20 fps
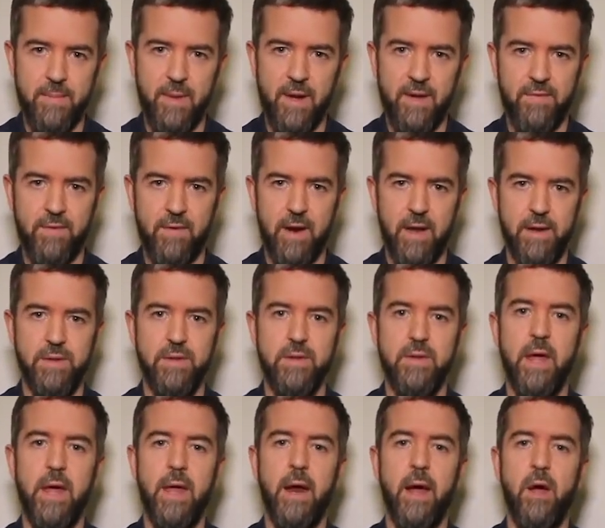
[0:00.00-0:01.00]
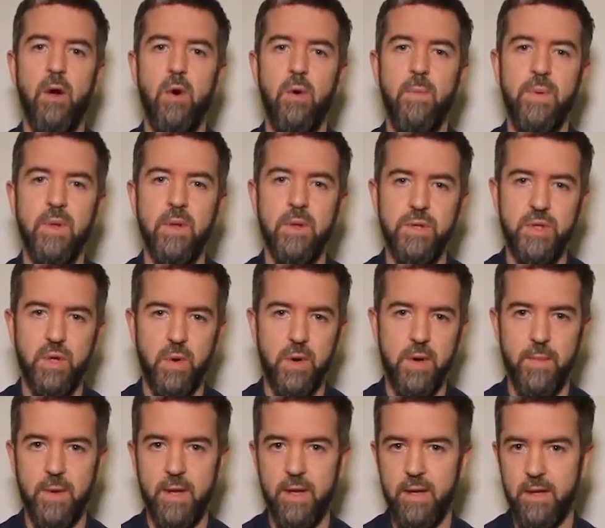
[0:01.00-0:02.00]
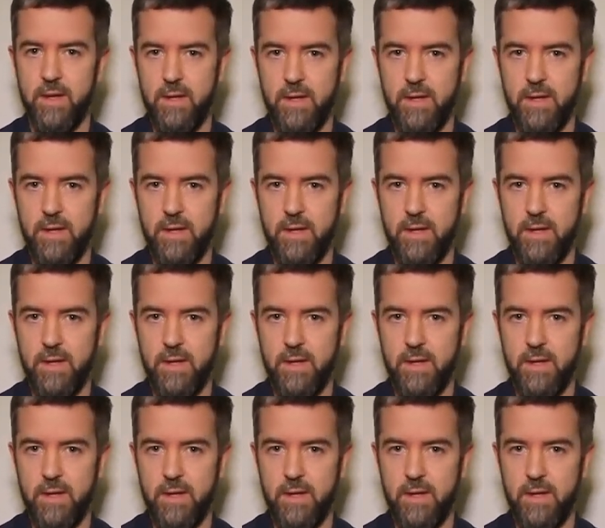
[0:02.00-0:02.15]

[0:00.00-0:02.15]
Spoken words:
my friends, and I hope you'll join me.